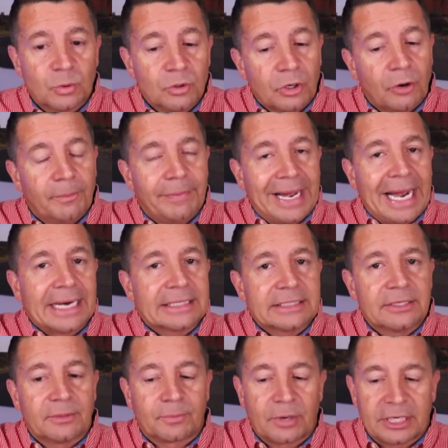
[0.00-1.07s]
we'll go back
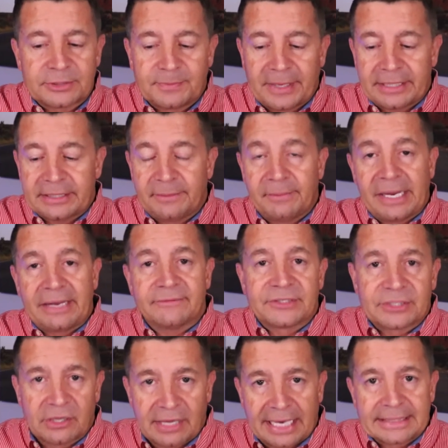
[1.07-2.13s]
to the prospect that may have
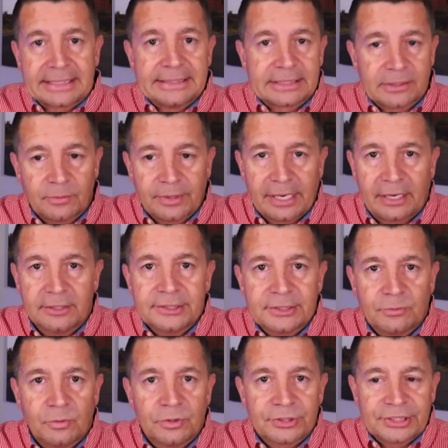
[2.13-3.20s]
selected someone else
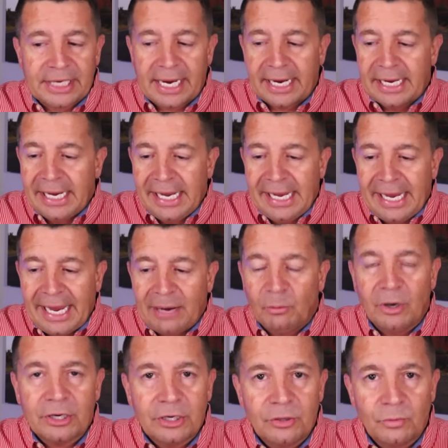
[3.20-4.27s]
and we'll say, hey,
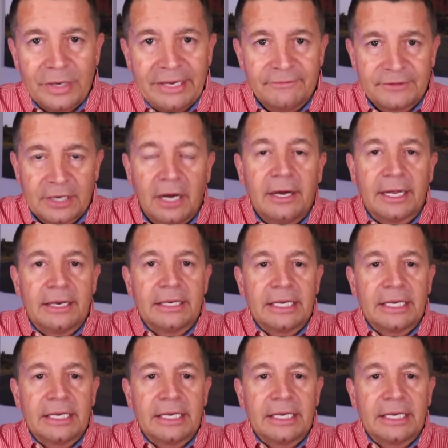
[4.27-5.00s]
what could we have done?